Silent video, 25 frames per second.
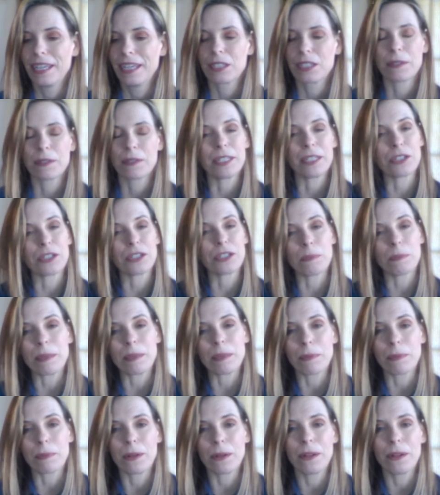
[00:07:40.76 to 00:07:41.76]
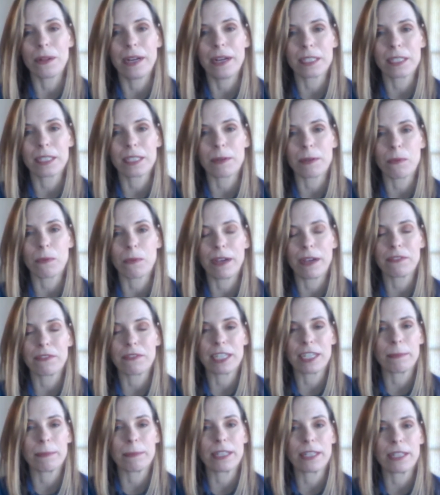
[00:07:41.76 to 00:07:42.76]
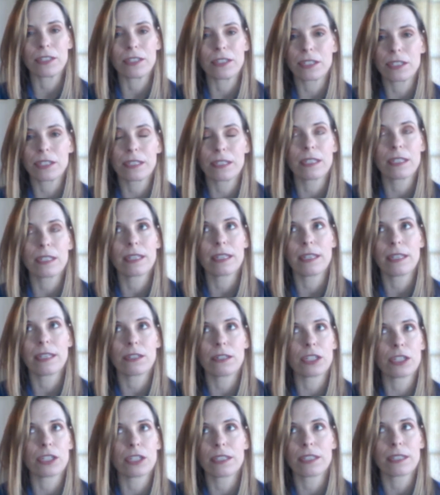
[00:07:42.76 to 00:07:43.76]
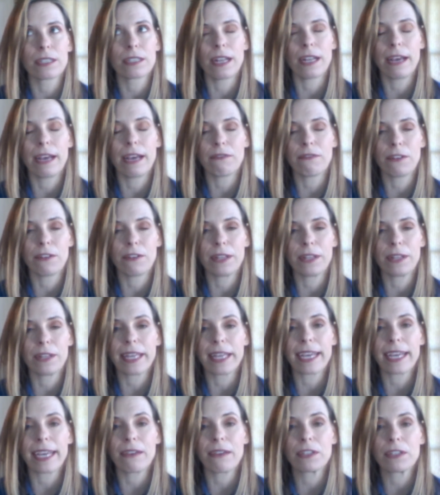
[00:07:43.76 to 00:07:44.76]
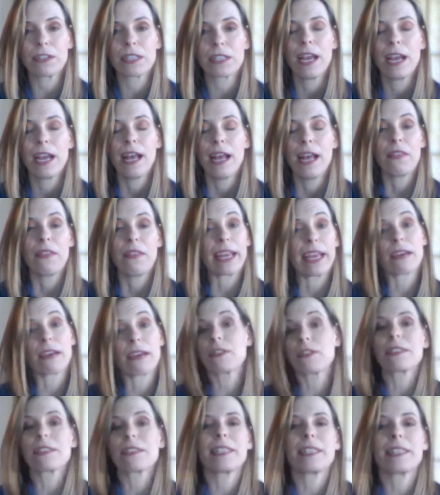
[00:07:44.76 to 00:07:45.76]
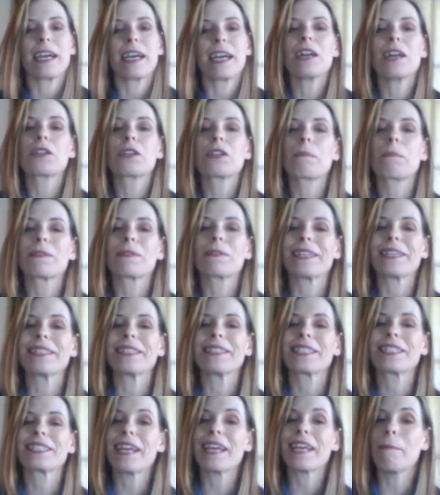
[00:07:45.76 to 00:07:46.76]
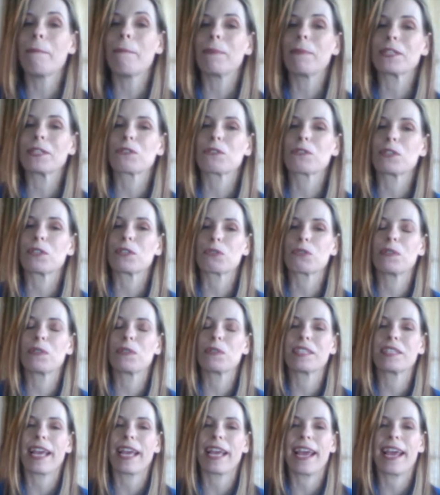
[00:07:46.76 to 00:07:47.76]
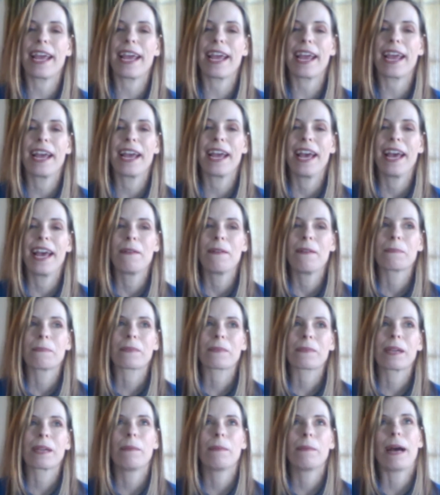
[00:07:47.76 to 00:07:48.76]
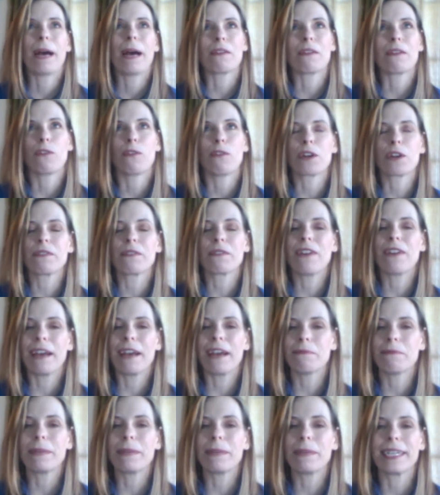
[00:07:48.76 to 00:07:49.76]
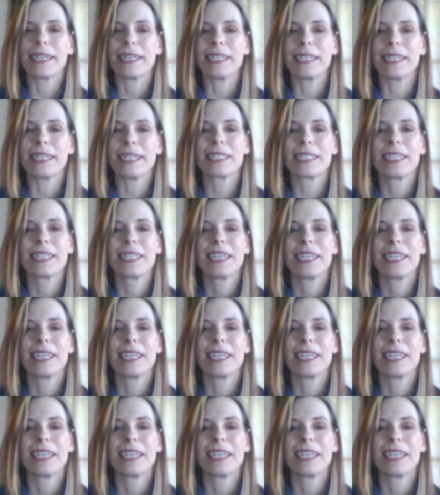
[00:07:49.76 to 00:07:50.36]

really two people, a husband and wife team, and they're just delightful. And they gave us The Underpresents Tempest, which was about a 45-minute